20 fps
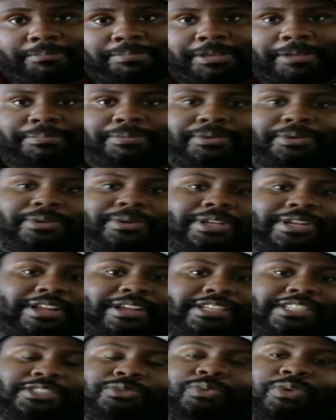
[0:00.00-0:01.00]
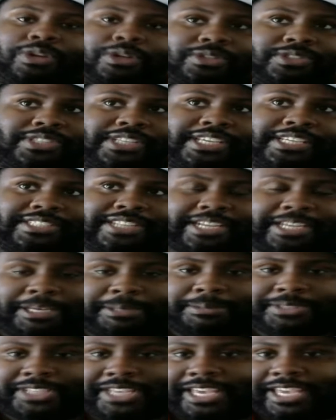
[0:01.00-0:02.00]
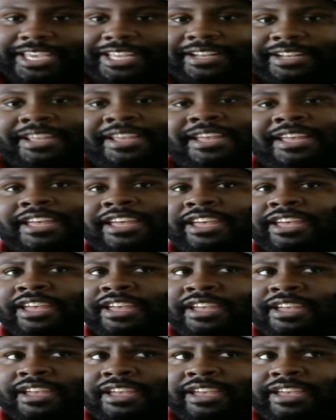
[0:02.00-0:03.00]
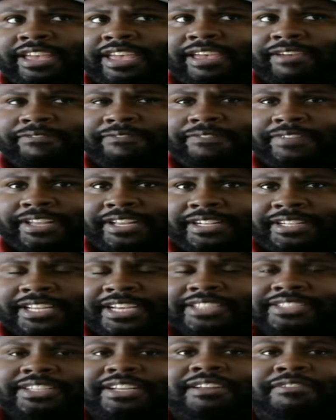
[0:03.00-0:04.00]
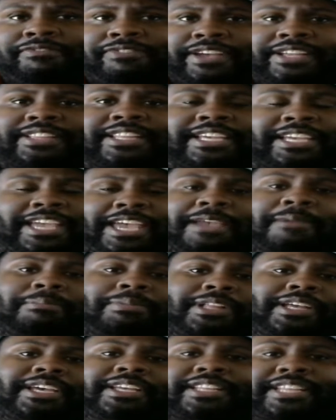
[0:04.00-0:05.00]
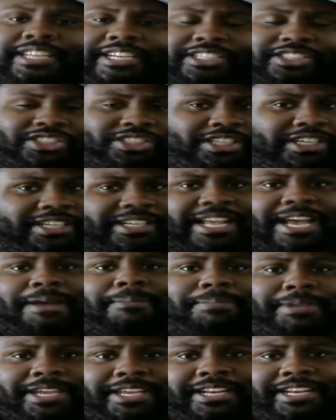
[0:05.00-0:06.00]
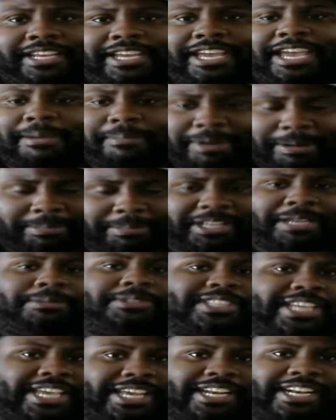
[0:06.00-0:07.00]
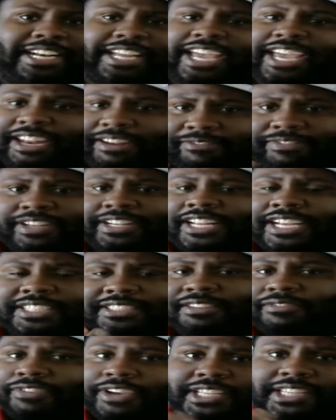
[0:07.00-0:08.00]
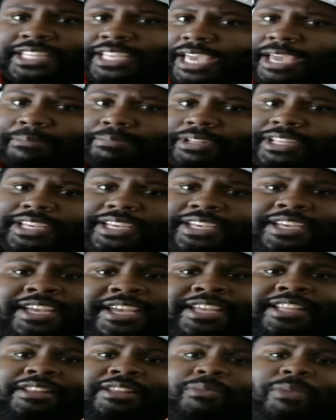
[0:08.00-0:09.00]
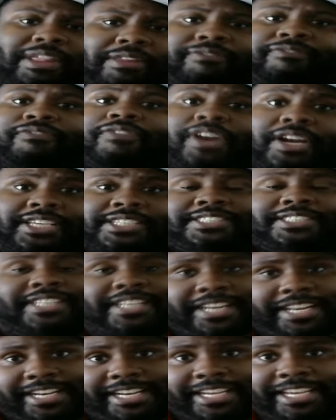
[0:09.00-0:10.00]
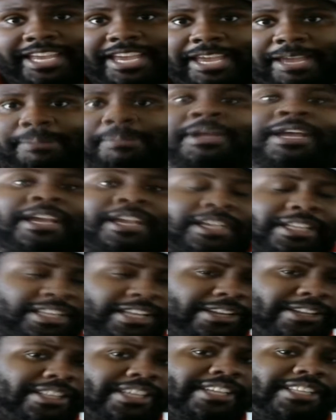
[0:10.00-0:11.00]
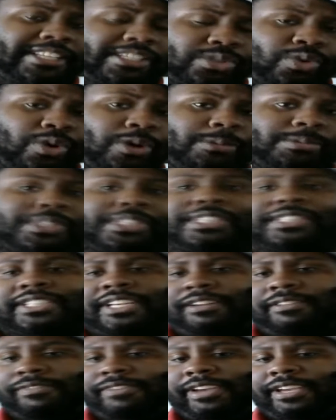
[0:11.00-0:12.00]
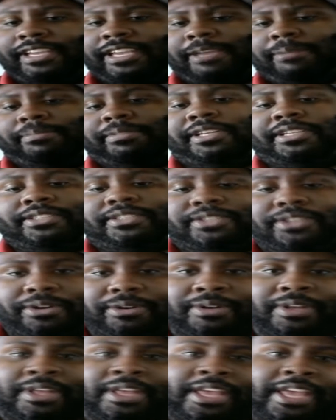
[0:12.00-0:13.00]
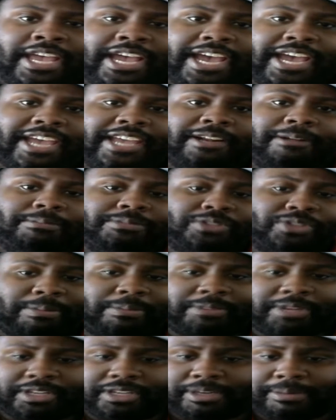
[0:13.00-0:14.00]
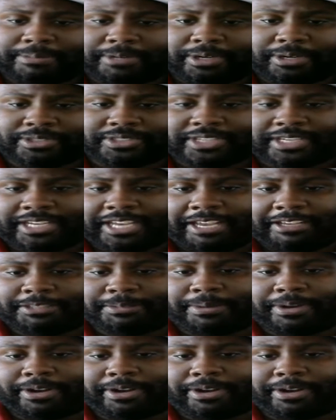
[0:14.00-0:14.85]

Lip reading: people, and it's one of those things that I keep saying, if it doesn't affect the gameplay, then it should not be in the game. And I'm going to keep saying it again. If it doesn't affect the gameplay, then why the fuck is it in the game? Clearly, this orb shit is going to affect gameplay. So I'm going to go to the GameSpot